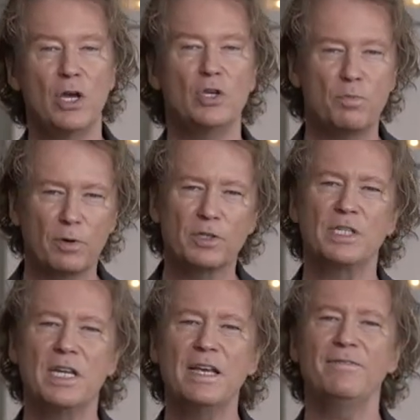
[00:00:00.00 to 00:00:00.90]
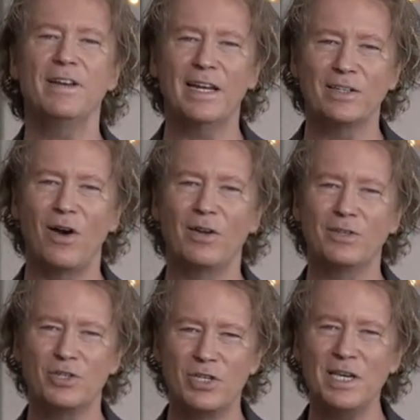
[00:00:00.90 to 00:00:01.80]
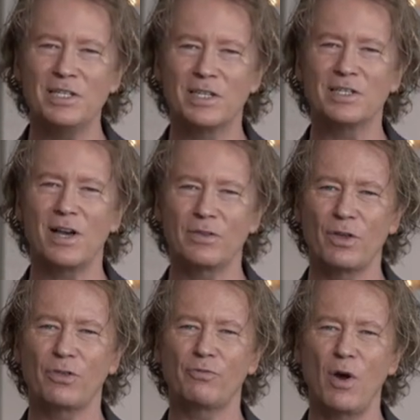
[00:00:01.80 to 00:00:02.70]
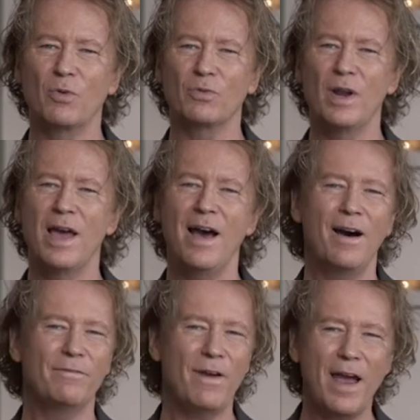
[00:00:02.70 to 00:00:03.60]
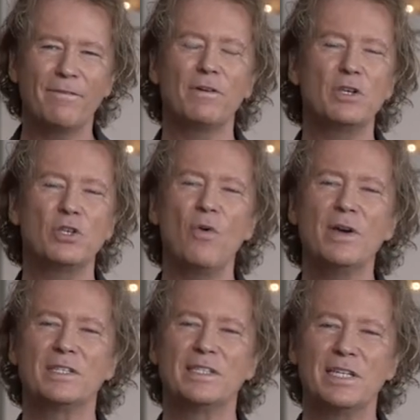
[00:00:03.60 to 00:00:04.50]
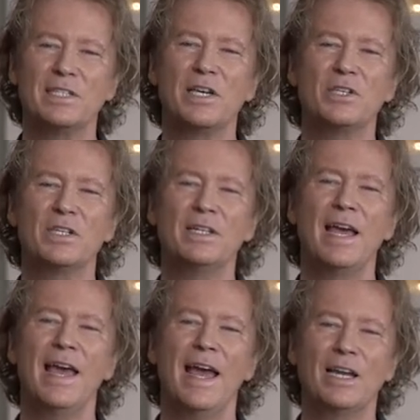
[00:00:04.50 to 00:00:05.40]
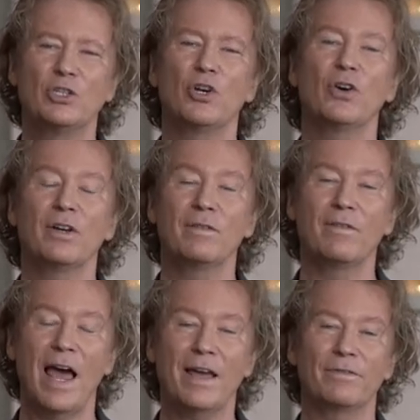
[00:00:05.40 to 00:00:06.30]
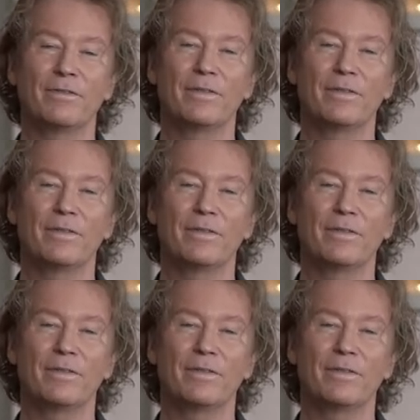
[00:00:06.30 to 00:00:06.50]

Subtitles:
You perceive and acknowledge Jesus on the throne of every choice, decision, and turn in life.